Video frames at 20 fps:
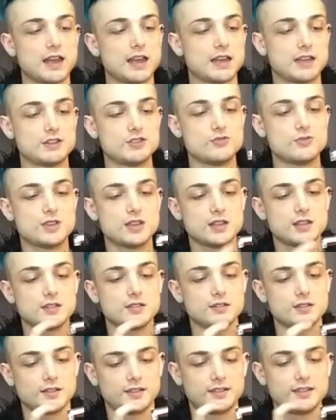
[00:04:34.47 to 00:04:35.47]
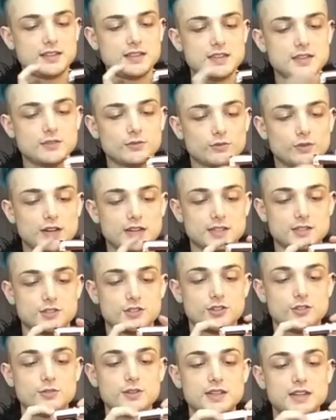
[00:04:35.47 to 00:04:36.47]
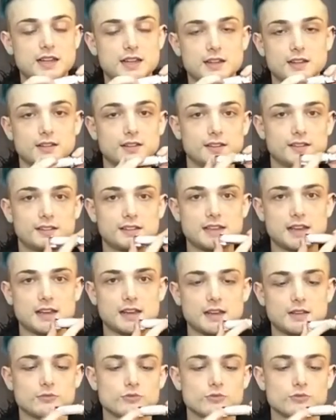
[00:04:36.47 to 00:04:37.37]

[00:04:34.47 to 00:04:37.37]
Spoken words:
And you can see right into it and see